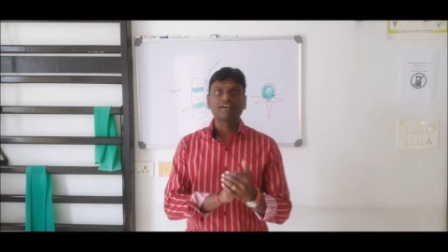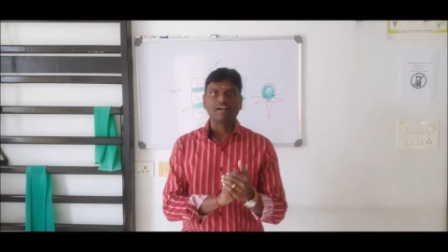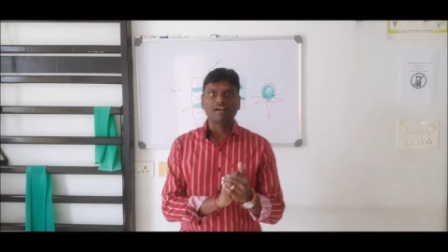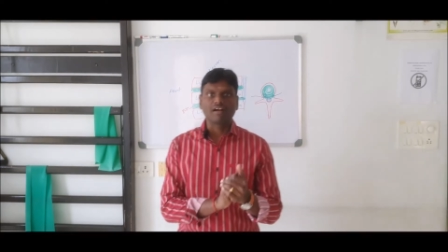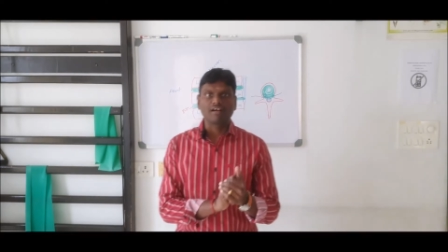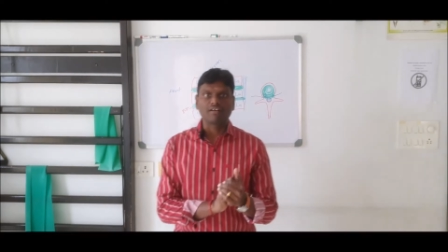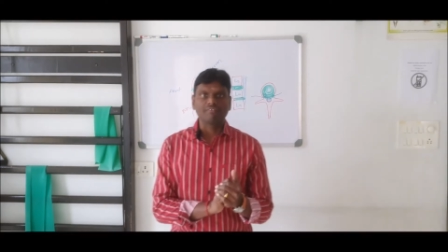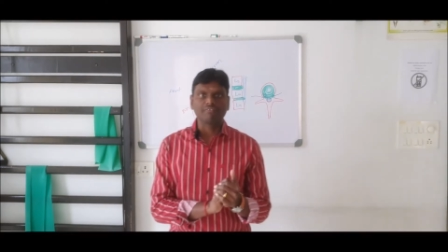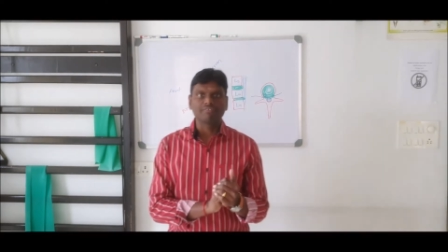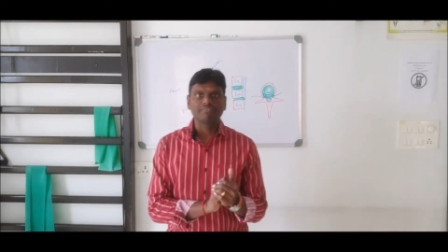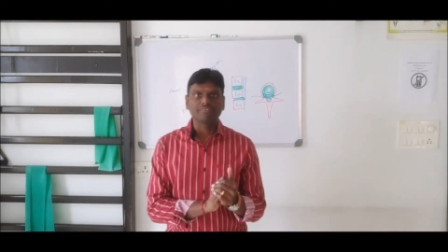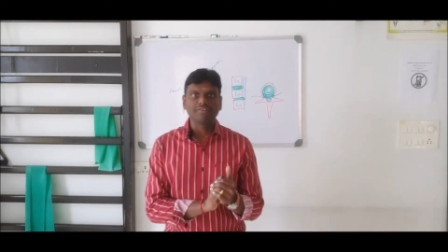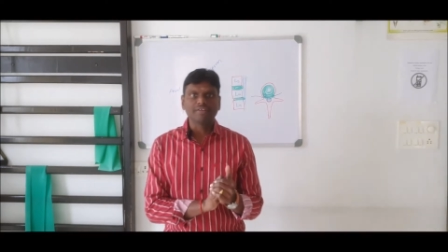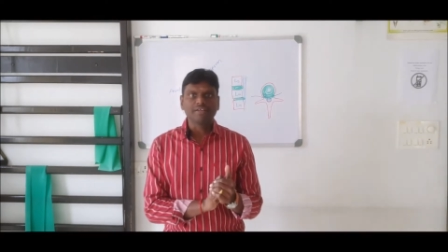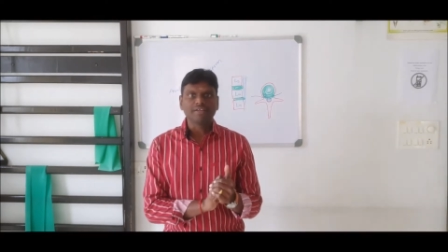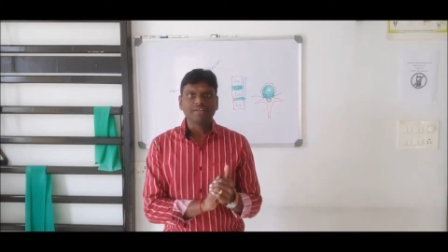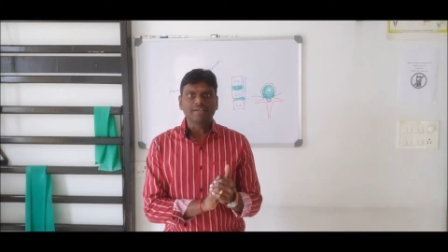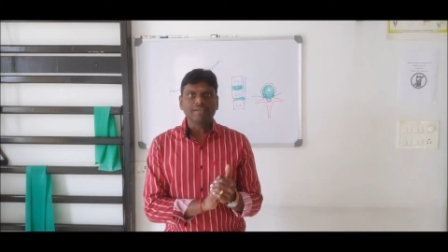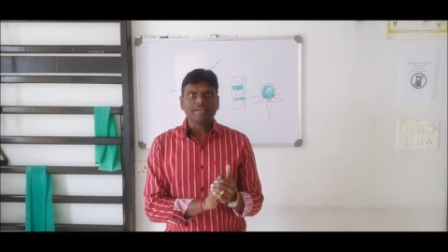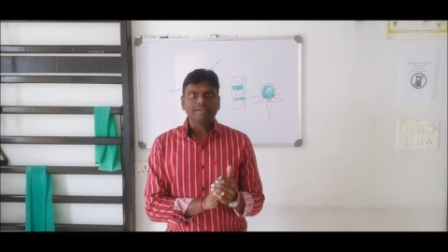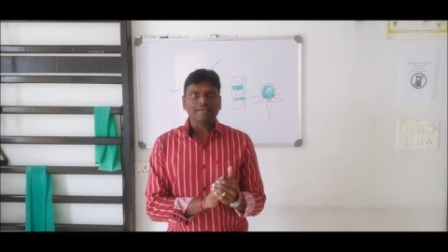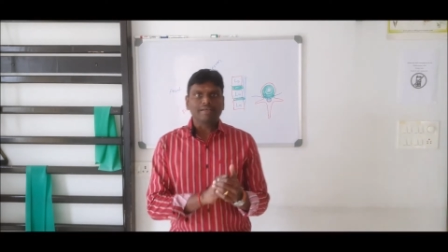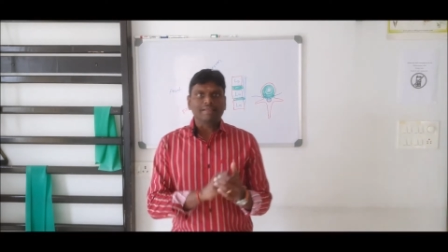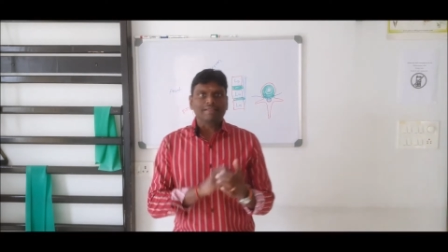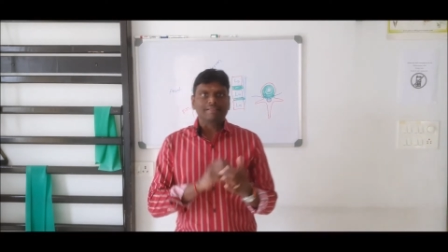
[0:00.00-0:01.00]
calf.
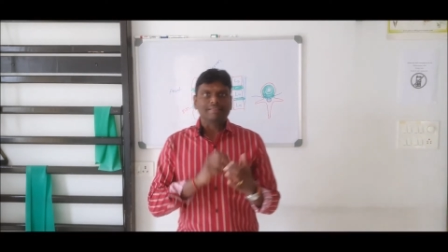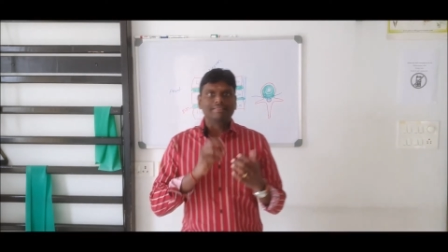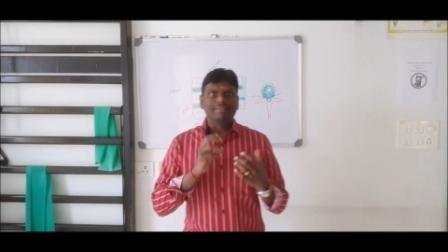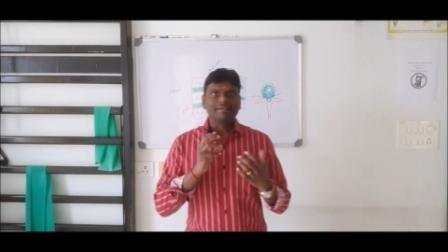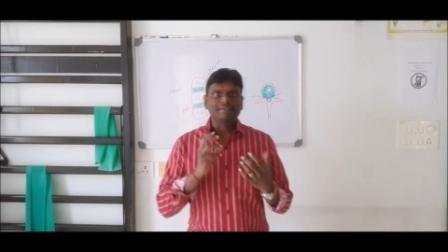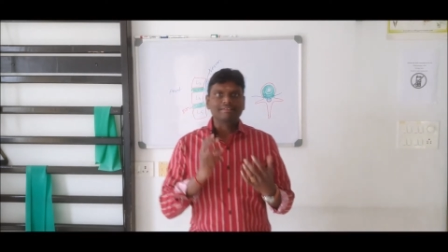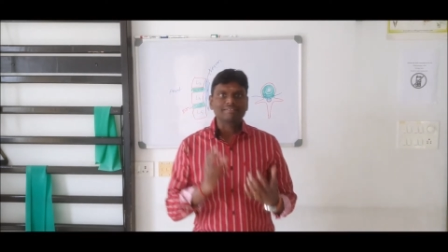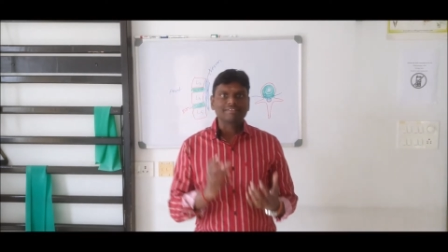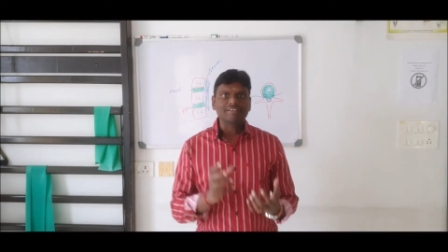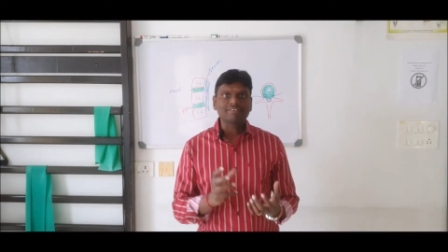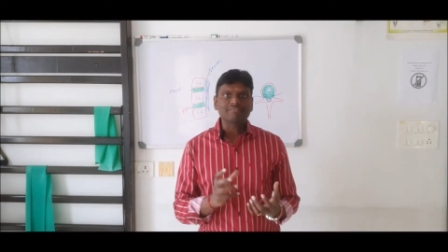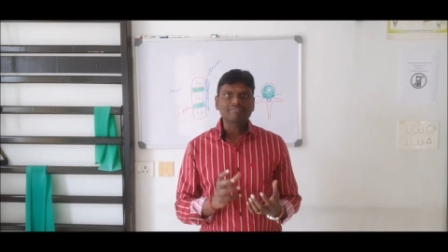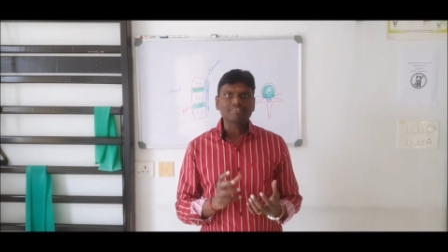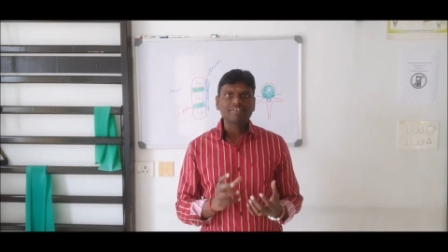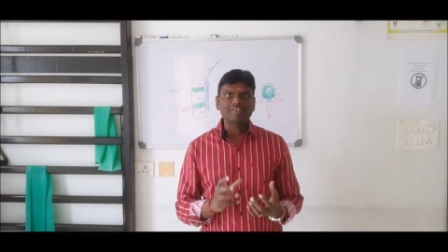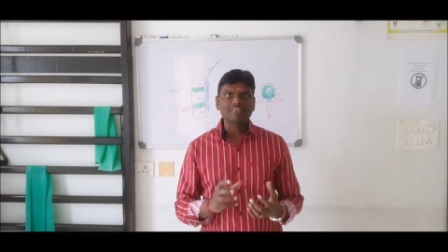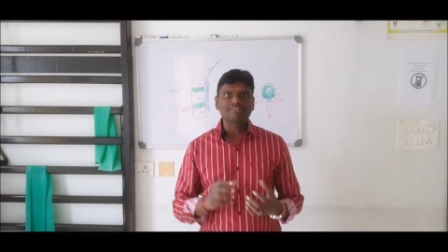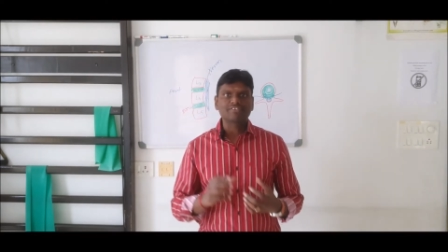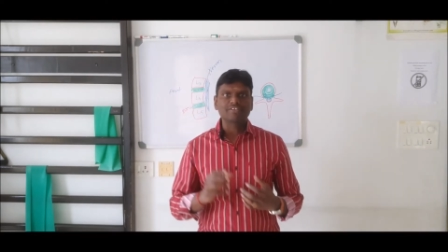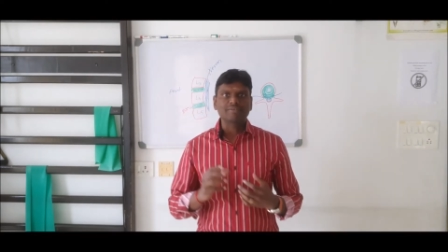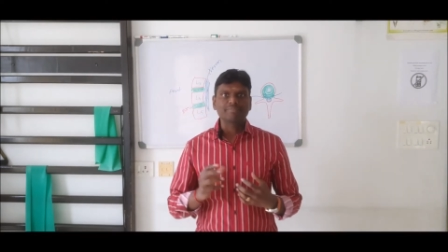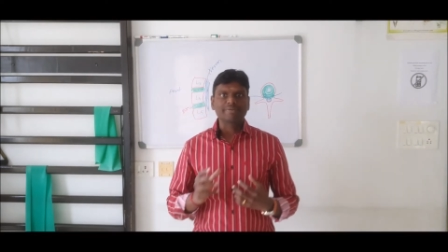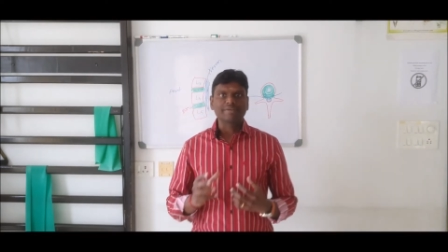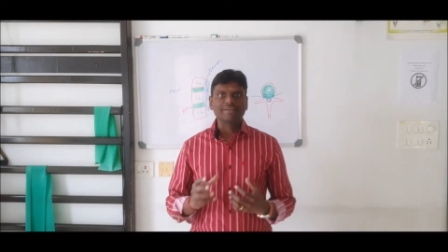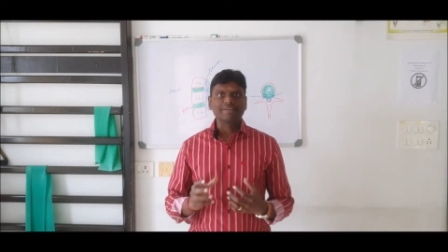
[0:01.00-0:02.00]
The stiffness
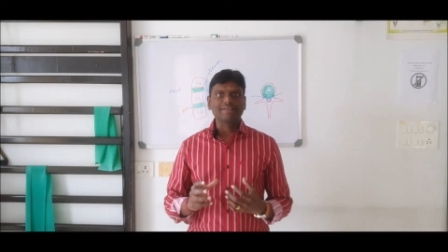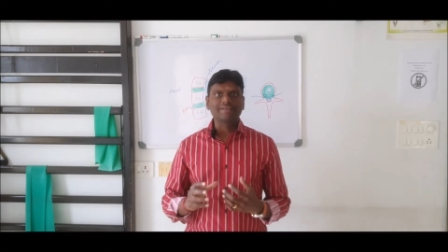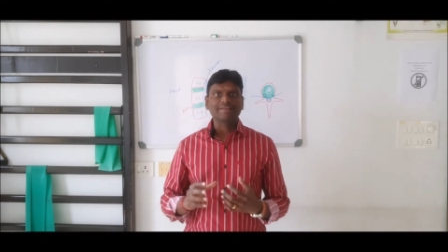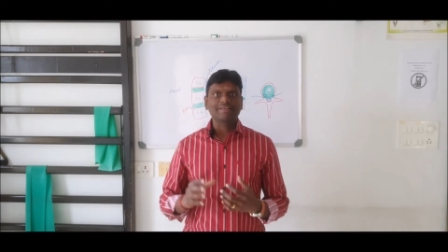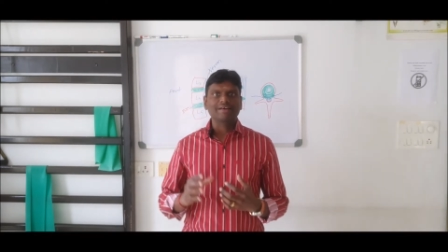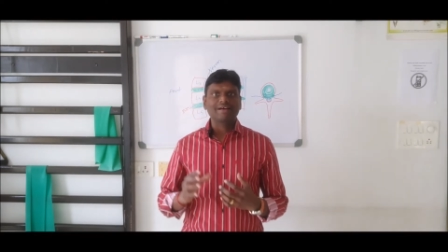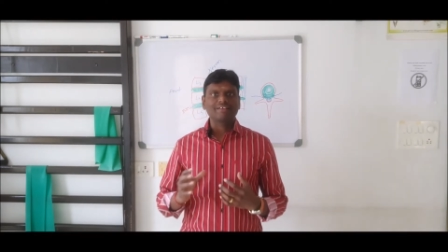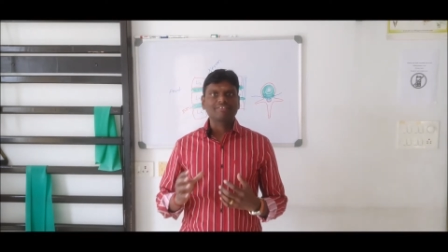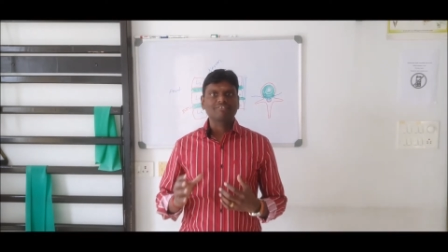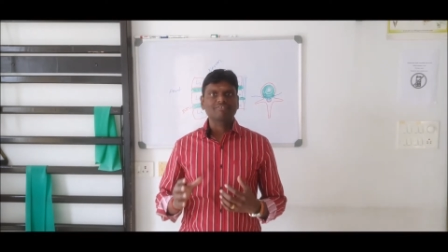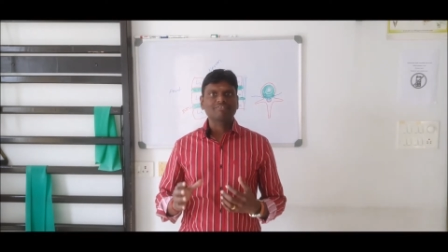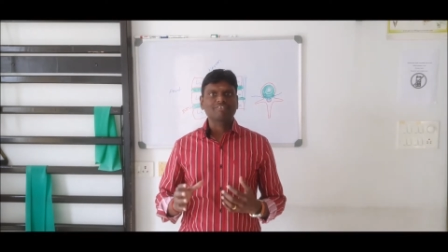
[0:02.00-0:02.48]
typically lasts